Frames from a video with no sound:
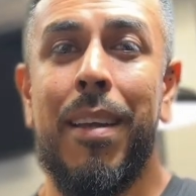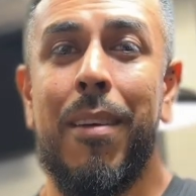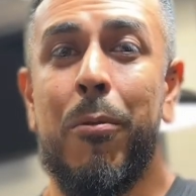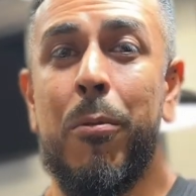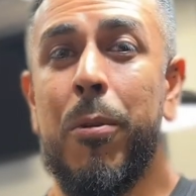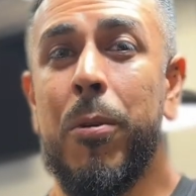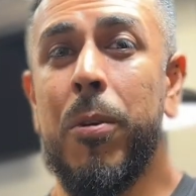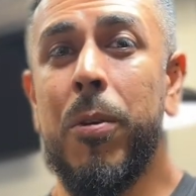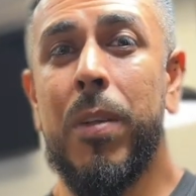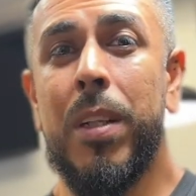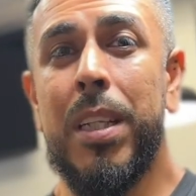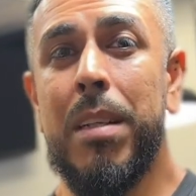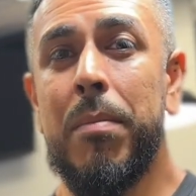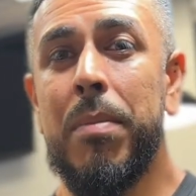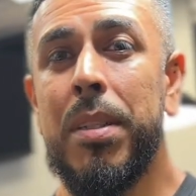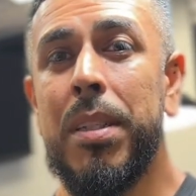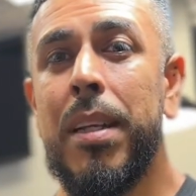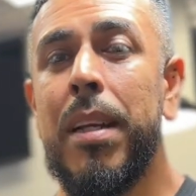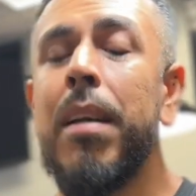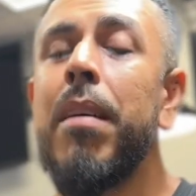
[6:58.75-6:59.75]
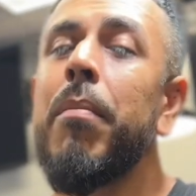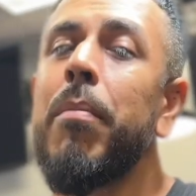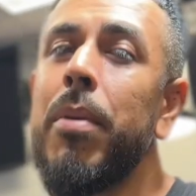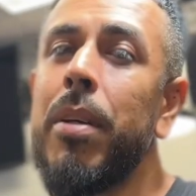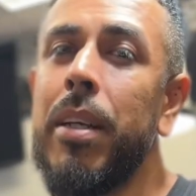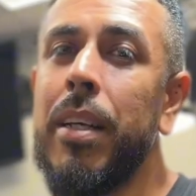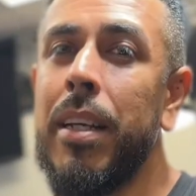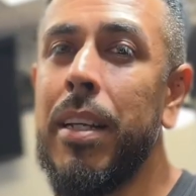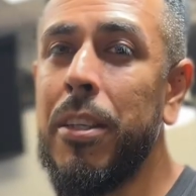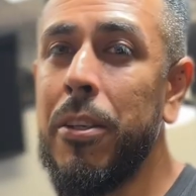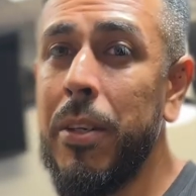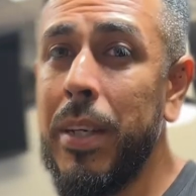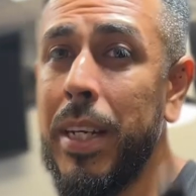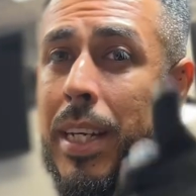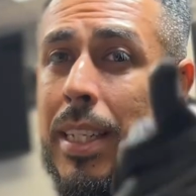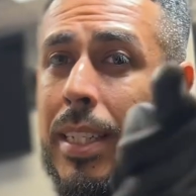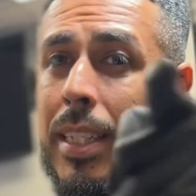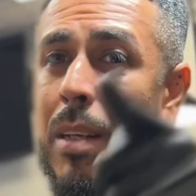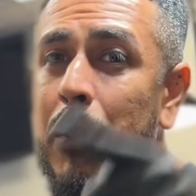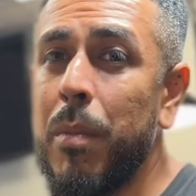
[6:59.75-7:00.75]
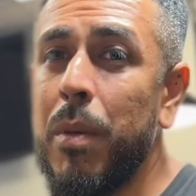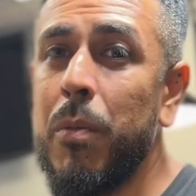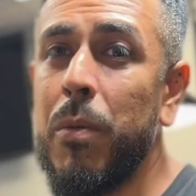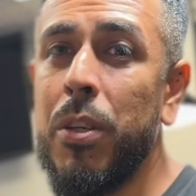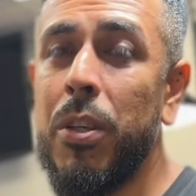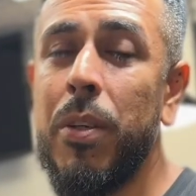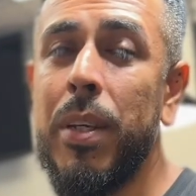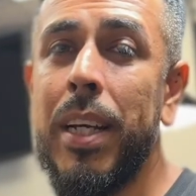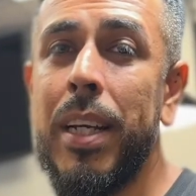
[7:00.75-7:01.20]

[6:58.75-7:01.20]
Royal Clips. But again, you guys tell me what you